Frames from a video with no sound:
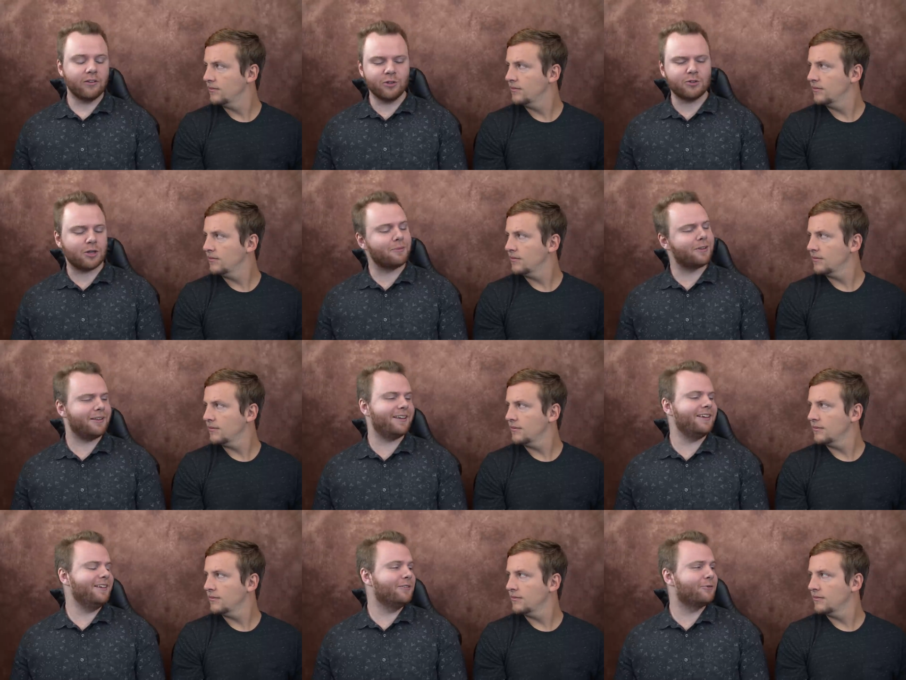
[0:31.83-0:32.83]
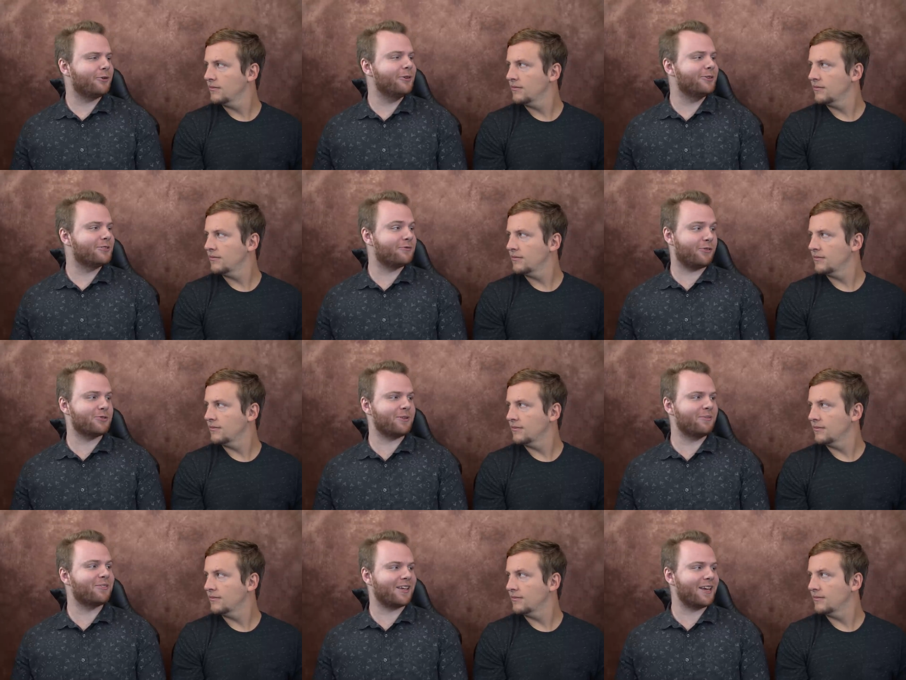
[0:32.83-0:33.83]
Speaker 1: Legitimately, for for
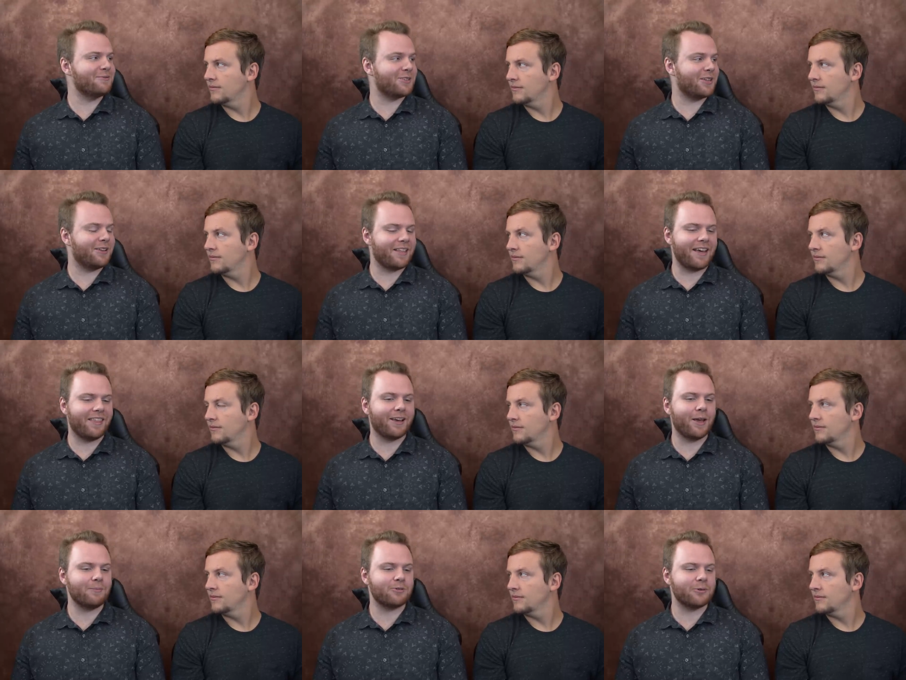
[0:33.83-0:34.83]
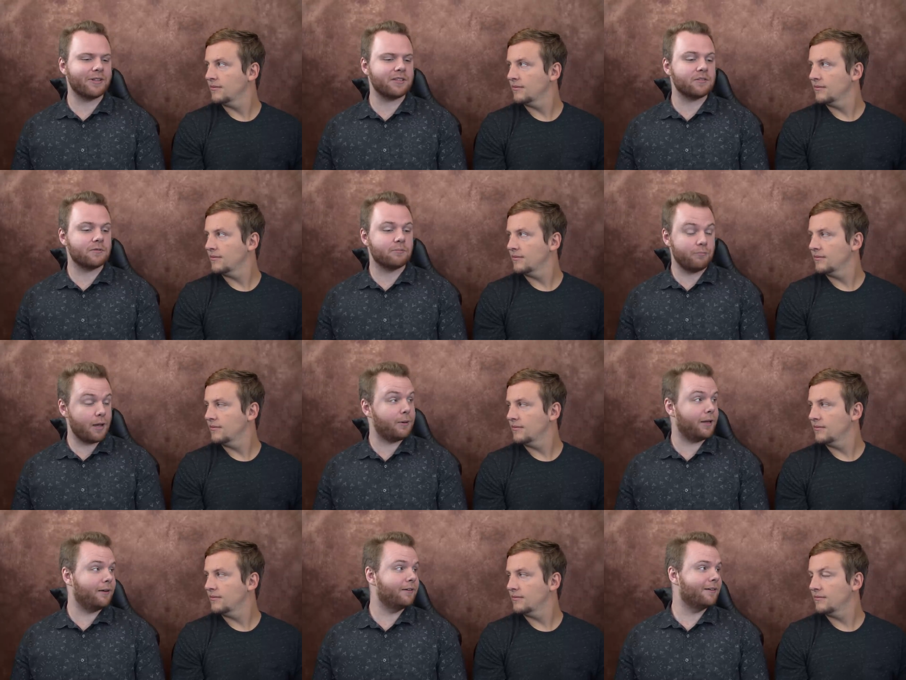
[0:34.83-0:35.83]
some of the games that that they get up to in this,
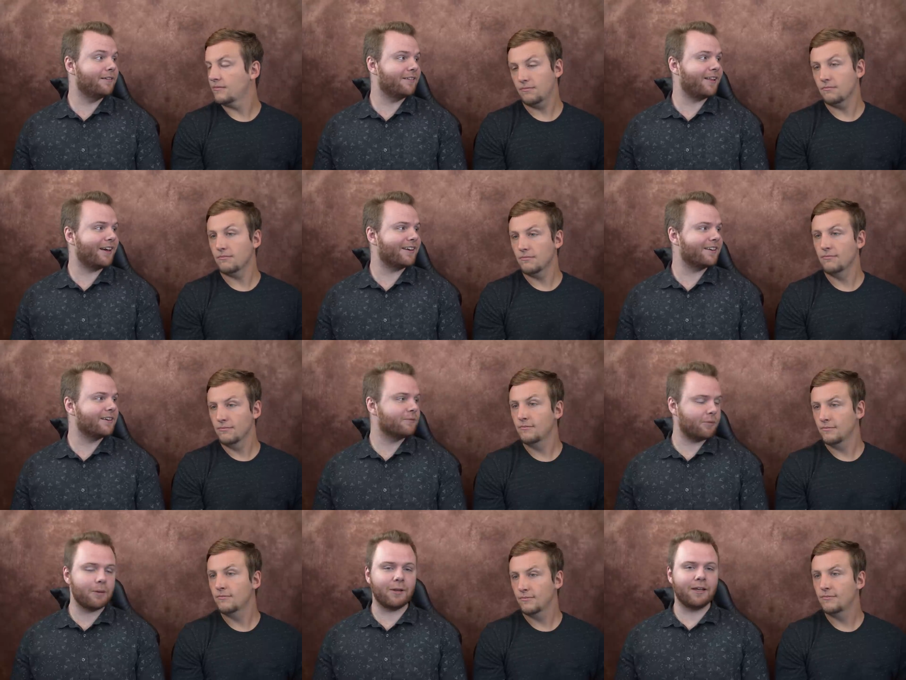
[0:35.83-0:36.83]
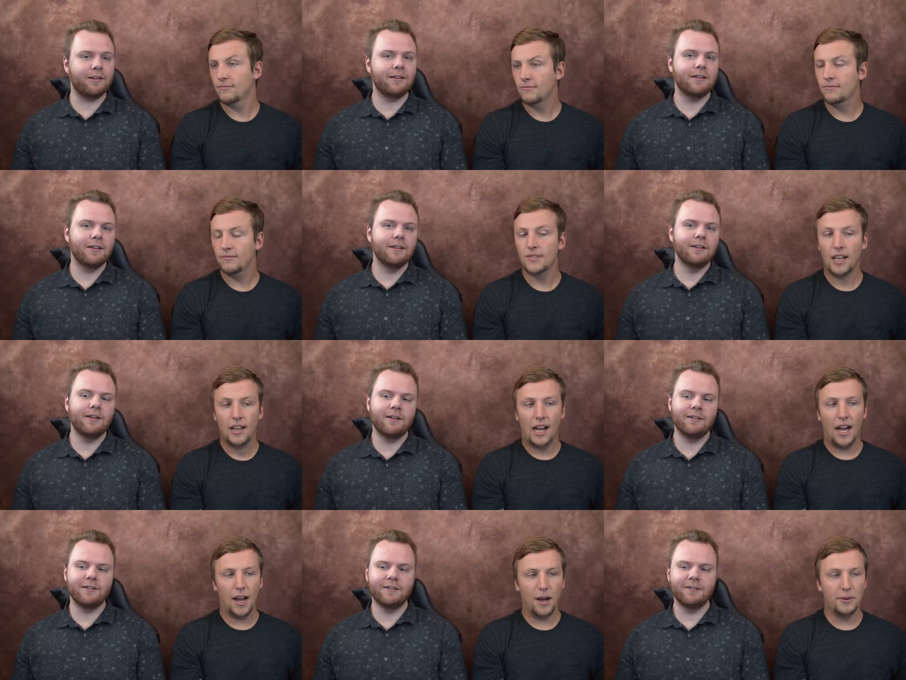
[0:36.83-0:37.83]
maybe mm. like maybe.
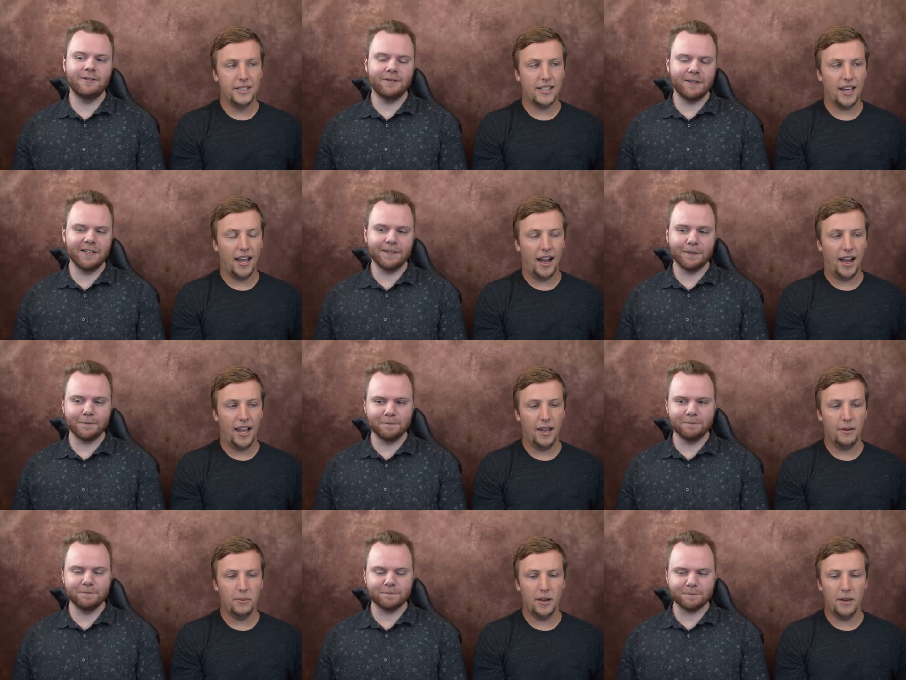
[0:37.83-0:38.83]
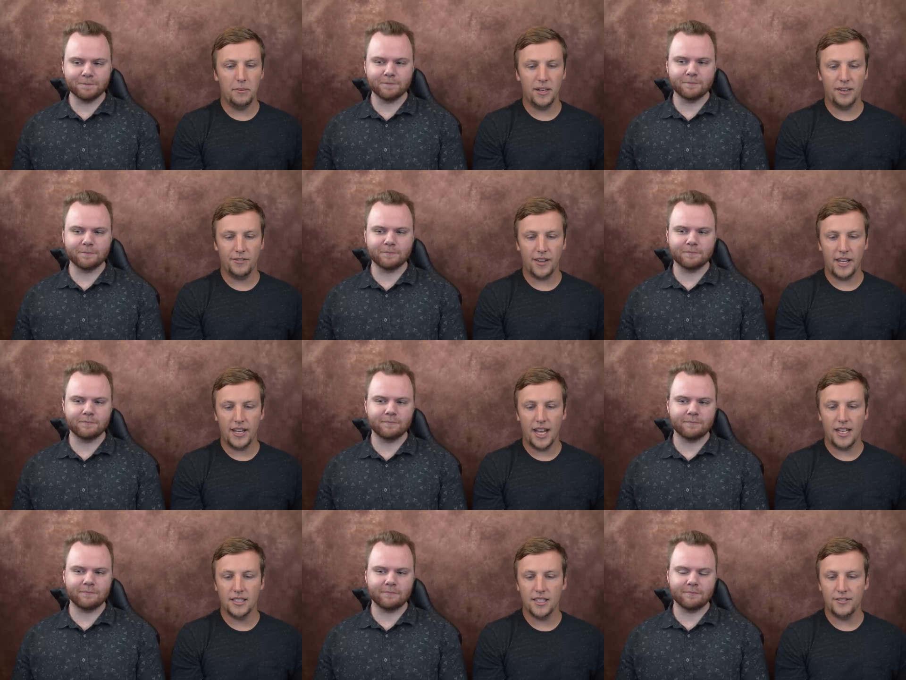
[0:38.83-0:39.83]
Speaker 2: I, I, would say I am a bit of a,
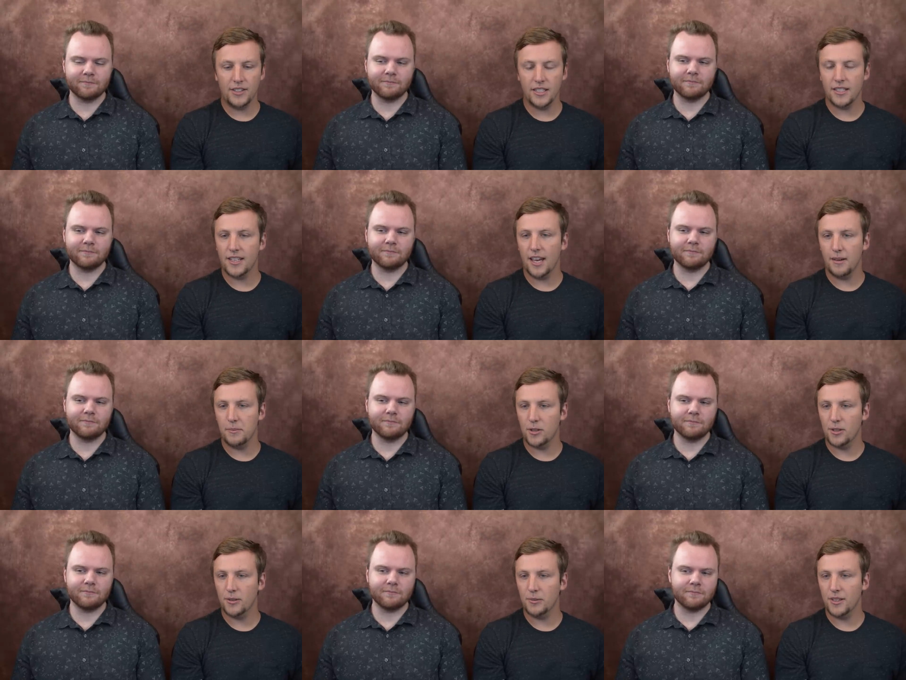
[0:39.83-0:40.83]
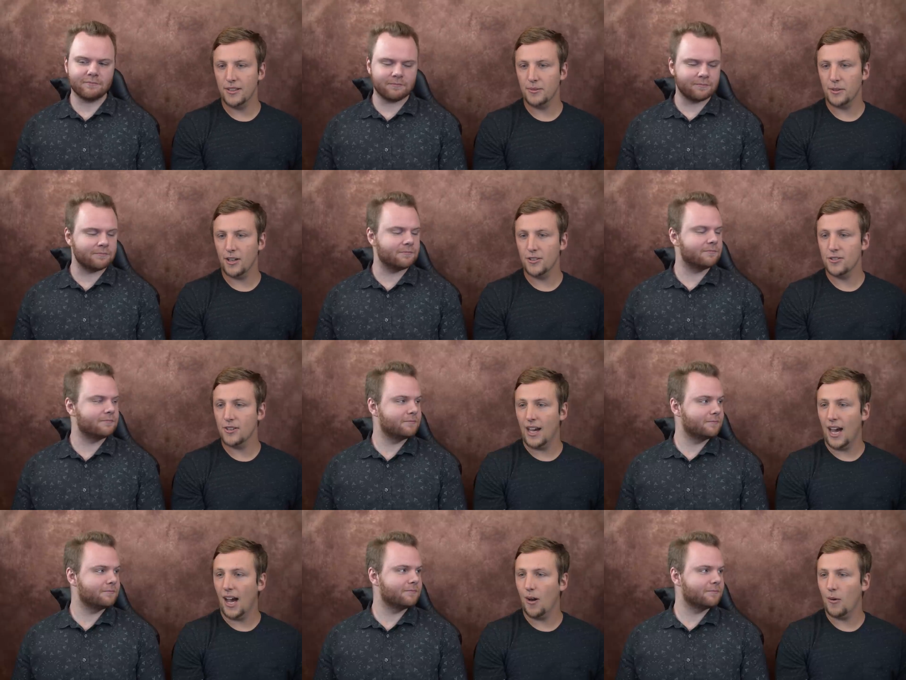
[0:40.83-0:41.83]
a deviant gamer with mm. regards to
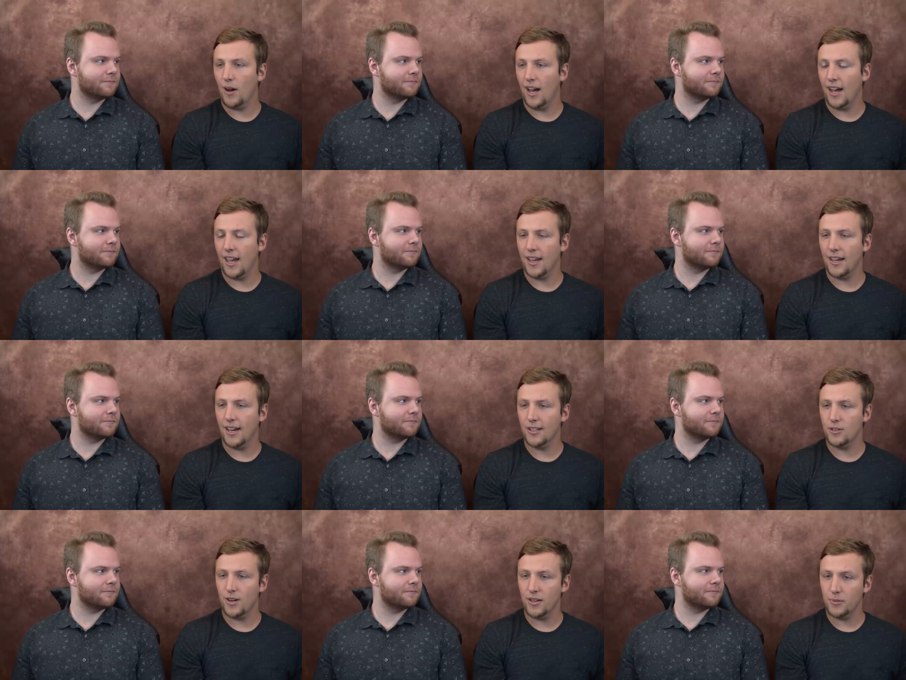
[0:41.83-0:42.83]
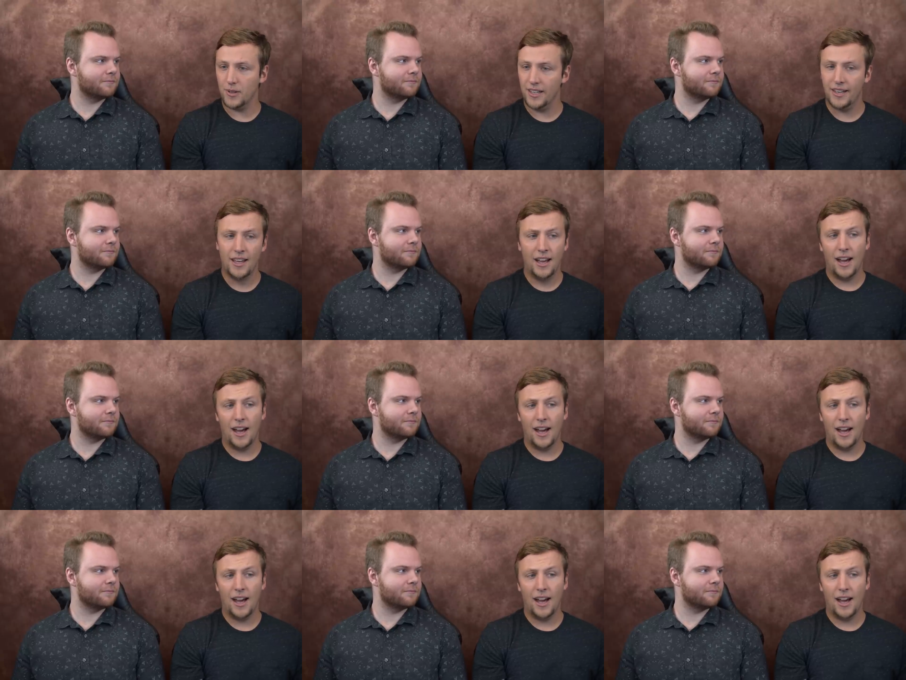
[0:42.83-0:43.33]
how I, I try to win.